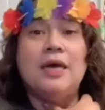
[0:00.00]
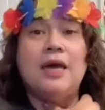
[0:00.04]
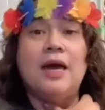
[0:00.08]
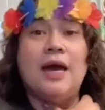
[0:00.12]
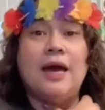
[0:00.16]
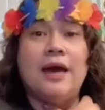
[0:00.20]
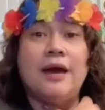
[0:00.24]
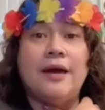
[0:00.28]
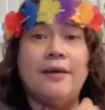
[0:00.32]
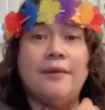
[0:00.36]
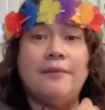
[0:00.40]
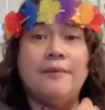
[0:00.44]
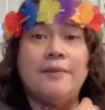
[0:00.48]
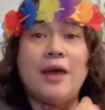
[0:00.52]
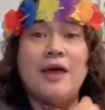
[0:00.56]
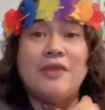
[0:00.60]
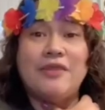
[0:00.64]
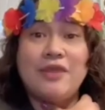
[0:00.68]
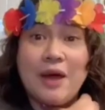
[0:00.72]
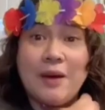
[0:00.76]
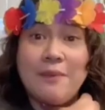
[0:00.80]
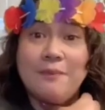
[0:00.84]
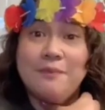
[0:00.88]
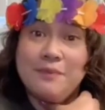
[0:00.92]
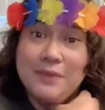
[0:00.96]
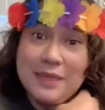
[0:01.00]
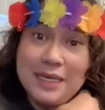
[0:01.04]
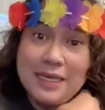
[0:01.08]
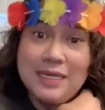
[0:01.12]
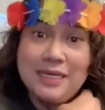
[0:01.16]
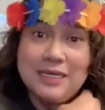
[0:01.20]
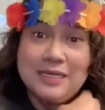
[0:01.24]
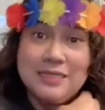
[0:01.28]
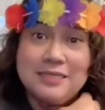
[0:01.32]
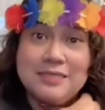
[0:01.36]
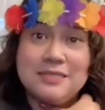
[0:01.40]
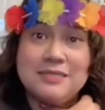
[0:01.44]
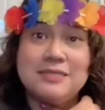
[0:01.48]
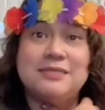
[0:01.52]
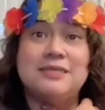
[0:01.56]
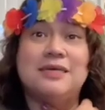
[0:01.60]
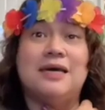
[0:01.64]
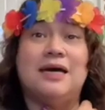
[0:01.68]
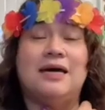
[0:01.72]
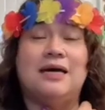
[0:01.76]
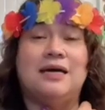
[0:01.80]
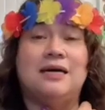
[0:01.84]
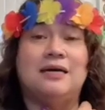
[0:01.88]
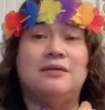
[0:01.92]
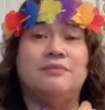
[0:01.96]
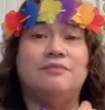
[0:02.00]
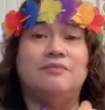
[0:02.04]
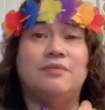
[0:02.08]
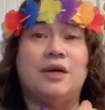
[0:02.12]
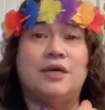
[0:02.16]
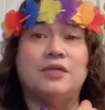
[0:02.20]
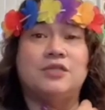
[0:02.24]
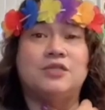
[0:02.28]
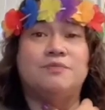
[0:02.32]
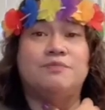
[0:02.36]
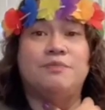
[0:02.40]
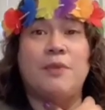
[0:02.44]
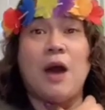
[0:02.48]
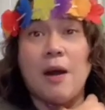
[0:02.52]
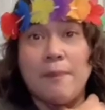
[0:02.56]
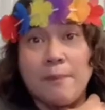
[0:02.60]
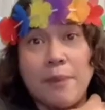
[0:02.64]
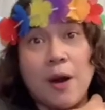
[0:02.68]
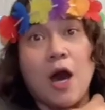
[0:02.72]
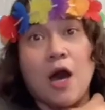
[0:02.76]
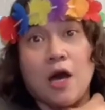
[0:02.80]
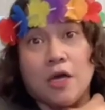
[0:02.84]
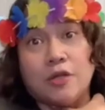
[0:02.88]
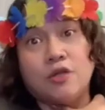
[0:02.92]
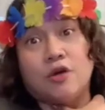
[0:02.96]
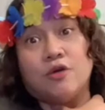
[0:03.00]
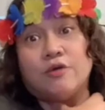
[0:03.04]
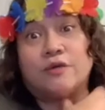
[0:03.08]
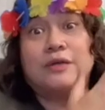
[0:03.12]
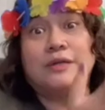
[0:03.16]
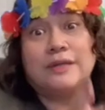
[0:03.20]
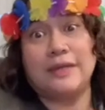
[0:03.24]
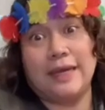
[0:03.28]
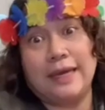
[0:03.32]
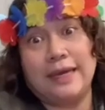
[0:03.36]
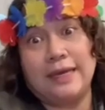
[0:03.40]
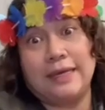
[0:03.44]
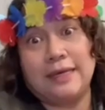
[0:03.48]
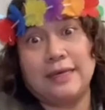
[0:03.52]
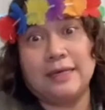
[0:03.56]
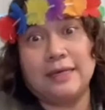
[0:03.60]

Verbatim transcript: um, that means a, a, a pond or a lake.